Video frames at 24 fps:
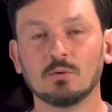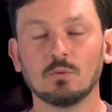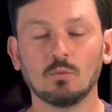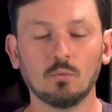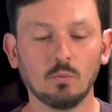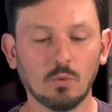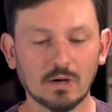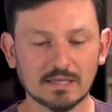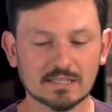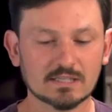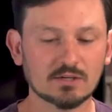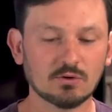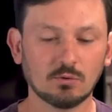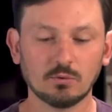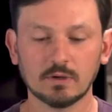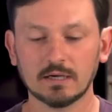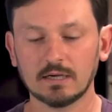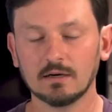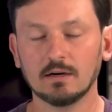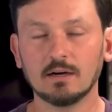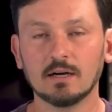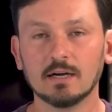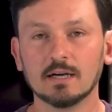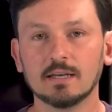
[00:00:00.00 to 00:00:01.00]
what's
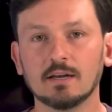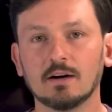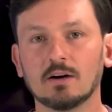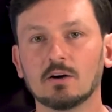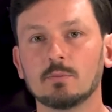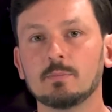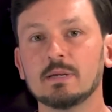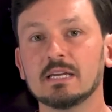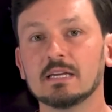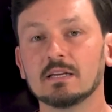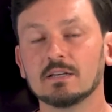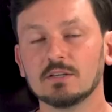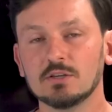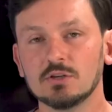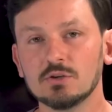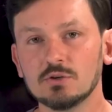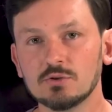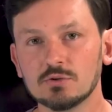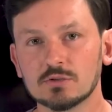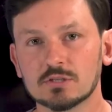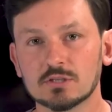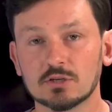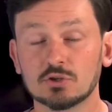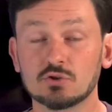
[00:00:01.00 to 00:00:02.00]
going on are being
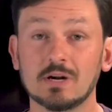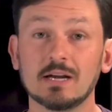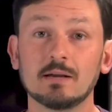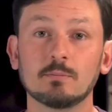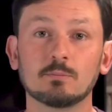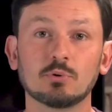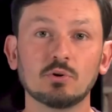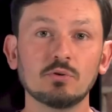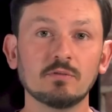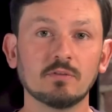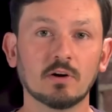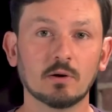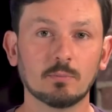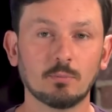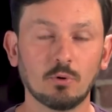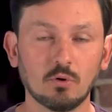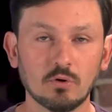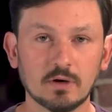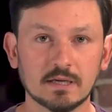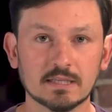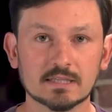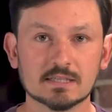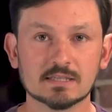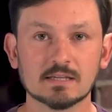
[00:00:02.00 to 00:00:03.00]
used to try and prove our
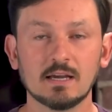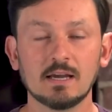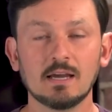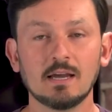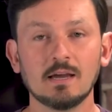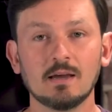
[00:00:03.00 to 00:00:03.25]
points.